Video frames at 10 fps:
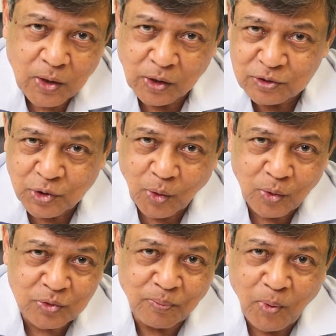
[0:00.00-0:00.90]

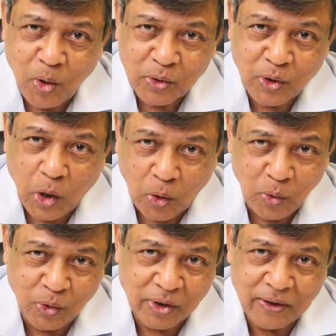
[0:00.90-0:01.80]
controlled more
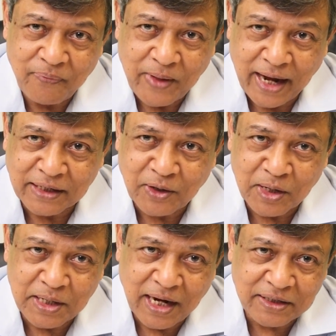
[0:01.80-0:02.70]
gold, and
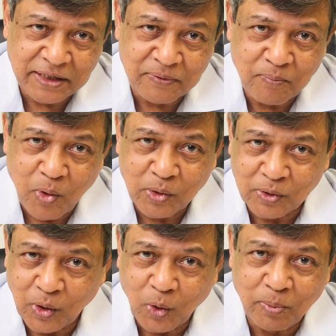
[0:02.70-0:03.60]
conducted more
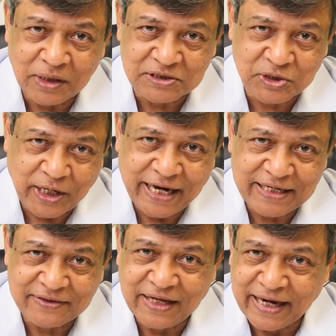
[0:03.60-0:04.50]
global
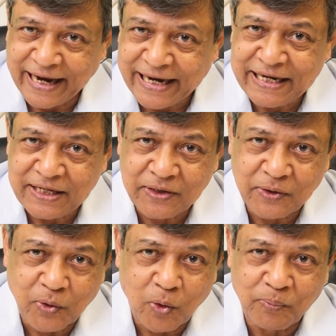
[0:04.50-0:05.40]
trade than any
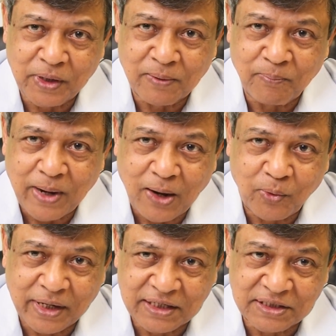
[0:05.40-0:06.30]
European
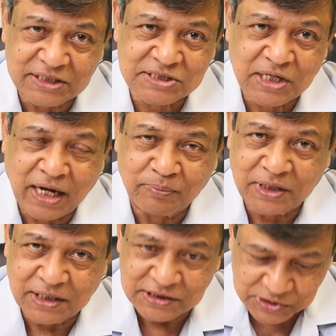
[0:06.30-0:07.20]
power at this time
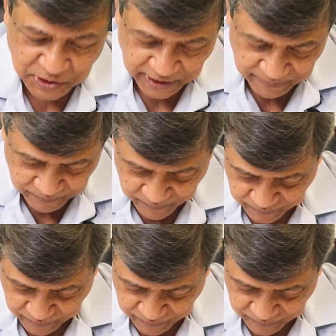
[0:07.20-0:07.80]
in history.